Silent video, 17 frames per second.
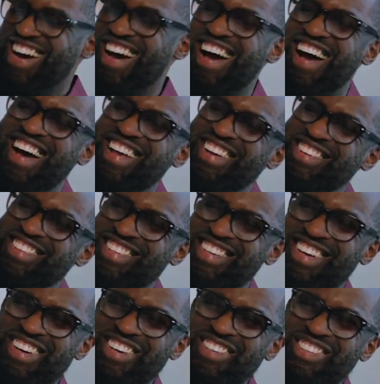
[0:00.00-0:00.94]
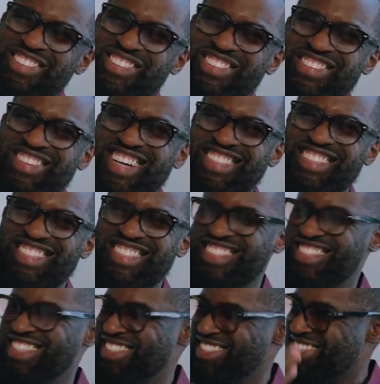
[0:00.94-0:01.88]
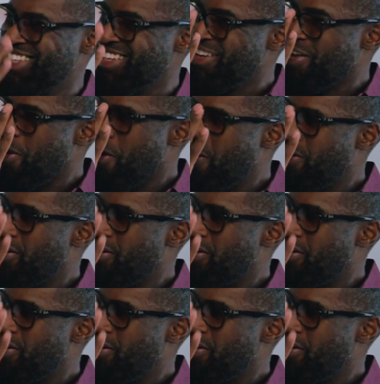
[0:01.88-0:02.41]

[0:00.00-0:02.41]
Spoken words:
We just talking. I don't know much about it.